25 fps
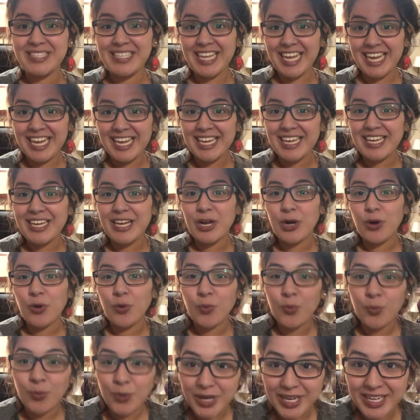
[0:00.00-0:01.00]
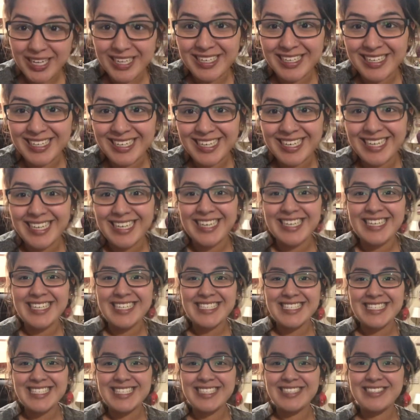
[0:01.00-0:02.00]
Day one.
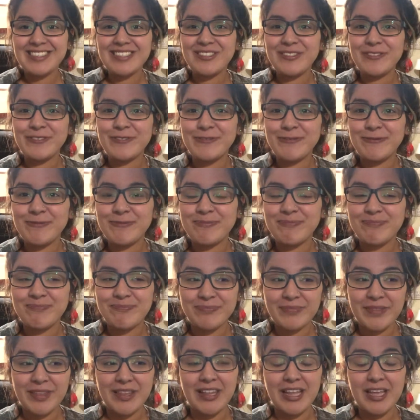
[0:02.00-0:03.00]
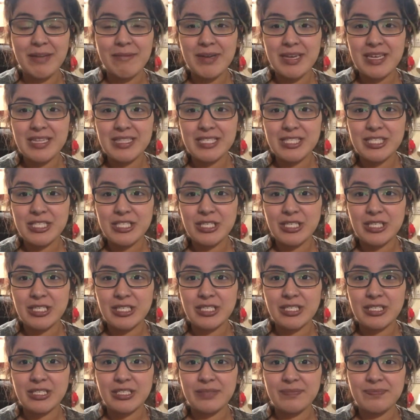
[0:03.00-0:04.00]
So, let me
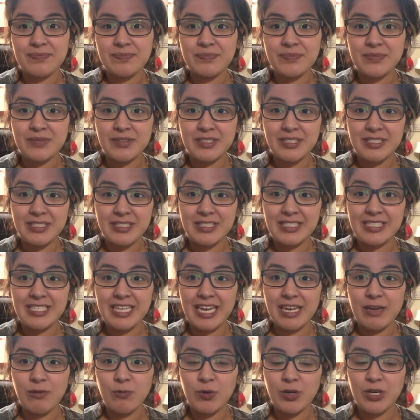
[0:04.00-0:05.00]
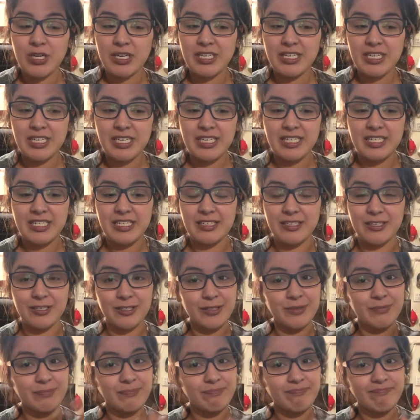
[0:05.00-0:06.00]
insert day one
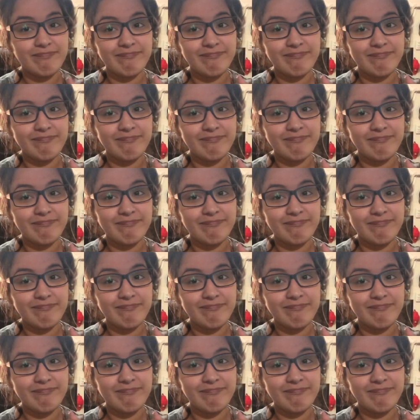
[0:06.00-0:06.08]
here.